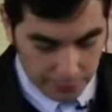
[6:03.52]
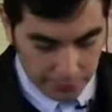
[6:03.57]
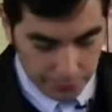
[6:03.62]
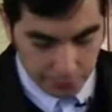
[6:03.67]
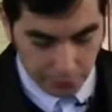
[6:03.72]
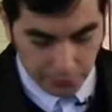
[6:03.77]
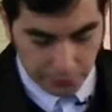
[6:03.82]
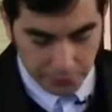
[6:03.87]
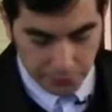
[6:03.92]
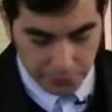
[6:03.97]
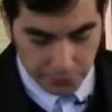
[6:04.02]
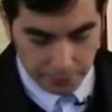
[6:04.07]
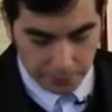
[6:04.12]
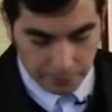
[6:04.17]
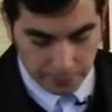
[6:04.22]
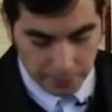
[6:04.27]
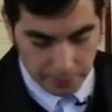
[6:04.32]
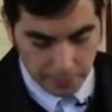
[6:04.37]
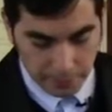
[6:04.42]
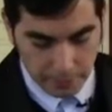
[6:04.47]
that is worshipped,
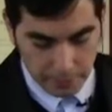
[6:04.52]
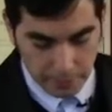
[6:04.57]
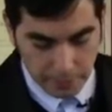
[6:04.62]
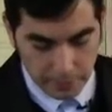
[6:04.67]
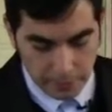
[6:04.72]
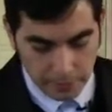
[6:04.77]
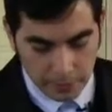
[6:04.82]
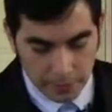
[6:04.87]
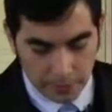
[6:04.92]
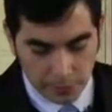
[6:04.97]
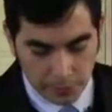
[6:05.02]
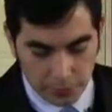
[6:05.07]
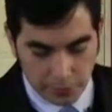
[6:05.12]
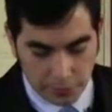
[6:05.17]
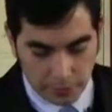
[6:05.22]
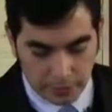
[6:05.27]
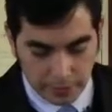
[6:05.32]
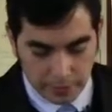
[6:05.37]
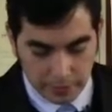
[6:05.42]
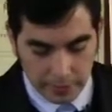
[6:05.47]

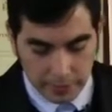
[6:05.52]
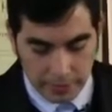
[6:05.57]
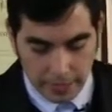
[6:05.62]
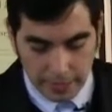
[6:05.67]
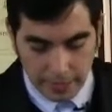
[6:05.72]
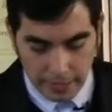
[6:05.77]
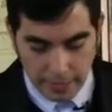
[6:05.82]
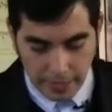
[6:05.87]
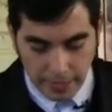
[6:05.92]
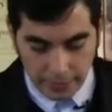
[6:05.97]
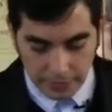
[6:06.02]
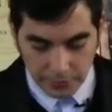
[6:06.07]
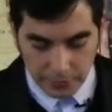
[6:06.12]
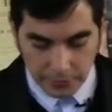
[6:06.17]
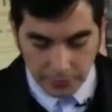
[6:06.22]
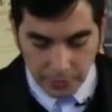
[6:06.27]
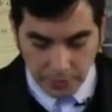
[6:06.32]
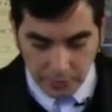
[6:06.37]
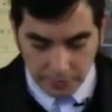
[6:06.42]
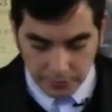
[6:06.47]
so that he,
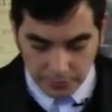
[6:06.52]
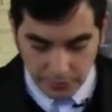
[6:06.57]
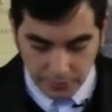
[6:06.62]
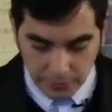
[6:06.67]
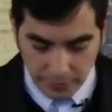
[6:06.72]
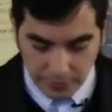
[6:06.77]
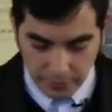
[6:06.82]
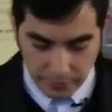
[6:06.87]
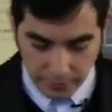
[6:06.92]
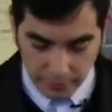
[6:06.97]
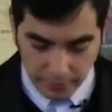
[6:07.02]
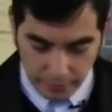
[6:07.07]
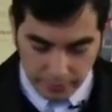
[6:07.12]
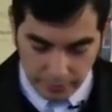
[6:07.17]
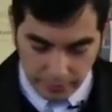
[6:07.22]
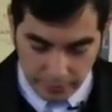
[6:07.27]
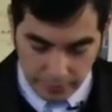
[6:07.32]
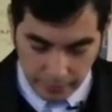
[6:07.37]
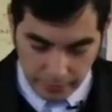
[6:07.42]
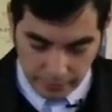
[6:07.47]
as God, seated
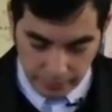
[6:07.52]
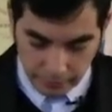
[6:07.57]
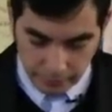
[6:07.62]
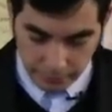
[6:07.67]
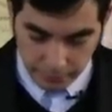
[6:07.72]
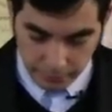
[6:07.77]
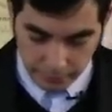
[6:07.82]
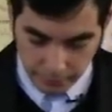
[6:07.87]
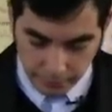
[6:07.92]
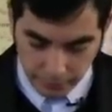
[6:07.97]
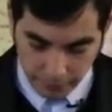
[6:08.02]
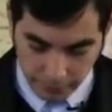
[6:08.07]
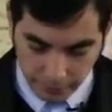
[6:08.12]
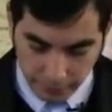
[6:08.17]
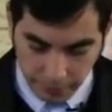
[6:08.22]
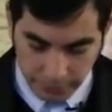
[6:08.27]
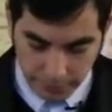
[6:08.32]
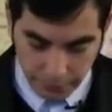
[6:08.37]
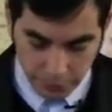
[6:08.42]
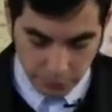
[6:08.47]
in the temple of
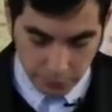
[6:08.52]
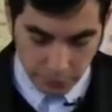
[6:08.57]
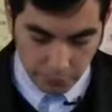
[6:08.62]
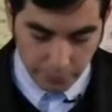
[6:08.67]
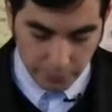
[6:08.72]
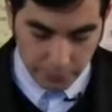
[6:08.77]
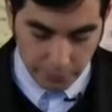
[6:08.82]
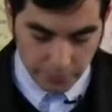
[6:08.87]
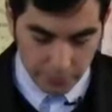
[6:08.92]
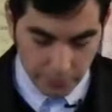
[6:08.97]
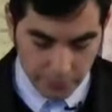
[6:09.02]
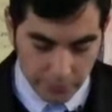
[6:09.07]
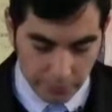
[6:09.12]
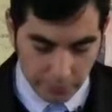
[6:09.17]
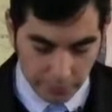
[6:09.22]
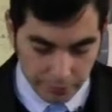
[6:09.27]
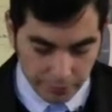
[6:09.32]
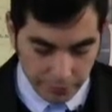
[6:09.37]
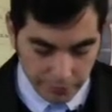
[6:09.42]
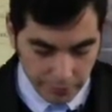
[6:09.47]
God, showing
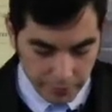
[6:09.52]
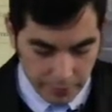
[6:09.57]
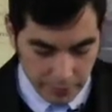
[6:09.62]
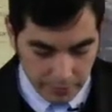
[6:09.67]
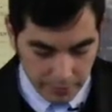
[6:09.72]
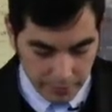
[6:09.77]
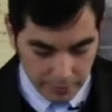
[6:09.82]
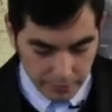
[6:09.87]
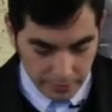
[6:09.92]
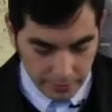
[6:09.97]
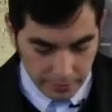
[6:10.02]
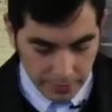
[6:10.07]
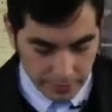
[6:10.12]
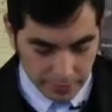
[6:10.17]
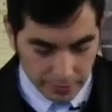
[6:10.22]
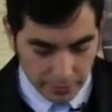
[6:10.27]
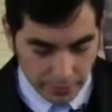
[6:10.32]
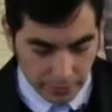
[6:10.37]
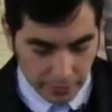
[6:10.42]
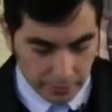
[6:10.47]
himself to see he
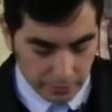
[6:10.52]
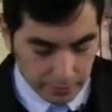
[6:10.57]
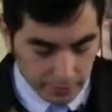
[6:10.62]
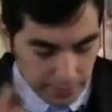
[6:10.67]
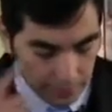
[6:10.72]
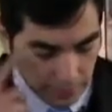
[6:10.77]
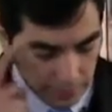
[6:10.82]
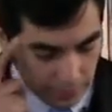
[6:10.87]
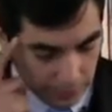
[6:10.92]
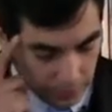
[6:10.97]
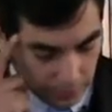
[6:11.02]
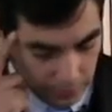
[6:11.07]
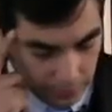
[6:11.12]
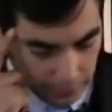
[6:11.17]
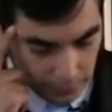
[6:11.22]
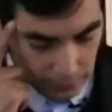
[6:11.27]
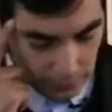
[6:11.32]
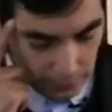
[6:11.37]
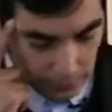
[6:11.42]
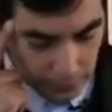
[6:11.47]
is God. 2
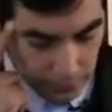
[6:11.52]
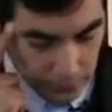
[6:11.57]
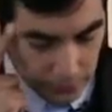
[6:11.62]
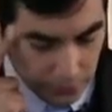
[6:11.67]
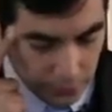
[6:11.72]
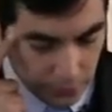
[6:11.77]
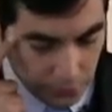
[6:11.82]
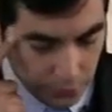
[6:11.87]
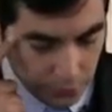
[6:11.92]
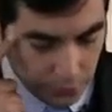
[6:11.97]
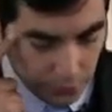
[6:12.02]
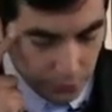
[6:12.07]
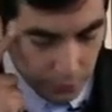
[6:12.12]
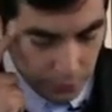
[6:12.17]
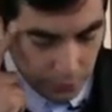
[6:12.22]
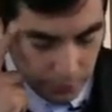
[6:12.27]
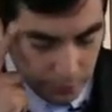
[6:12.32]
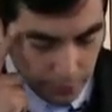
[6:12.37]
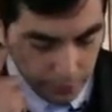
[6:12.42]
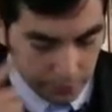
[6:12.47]
Thessalonians 2,
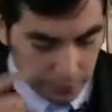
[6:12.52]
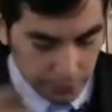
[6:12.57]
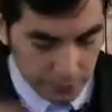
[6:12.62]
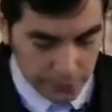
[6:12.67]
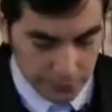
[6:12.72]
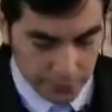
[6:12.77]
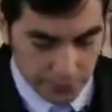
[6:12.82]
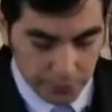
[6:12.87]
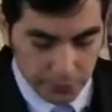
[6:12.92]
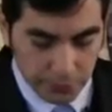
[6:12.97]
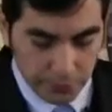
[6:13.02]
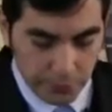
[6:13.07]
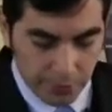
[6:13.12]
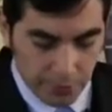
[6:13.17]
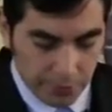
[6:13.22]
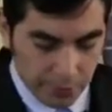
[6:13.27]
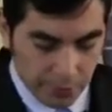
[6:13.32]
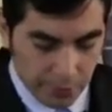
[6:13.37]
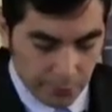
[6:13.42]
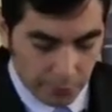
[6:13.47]
verses
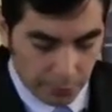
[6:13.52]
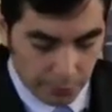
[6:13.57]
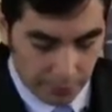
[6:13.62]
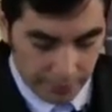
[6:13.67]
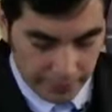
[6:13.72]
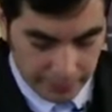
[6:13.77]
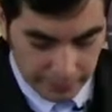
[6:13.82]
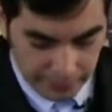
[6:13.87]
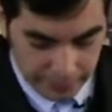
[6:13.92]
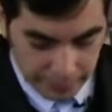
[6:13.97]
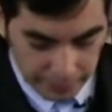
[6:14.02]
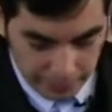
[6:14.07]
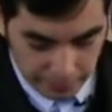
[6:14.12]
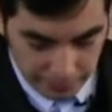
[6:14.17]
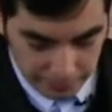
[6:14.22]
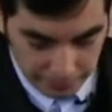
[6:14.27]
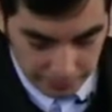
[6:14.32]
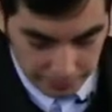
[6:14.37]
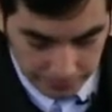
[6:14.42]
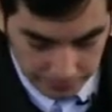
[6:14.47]
3, 4, and
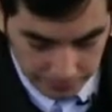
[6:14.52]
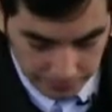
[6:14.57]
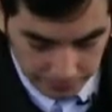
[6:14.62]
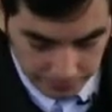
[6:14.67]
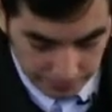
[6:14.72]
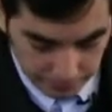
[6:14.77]
7.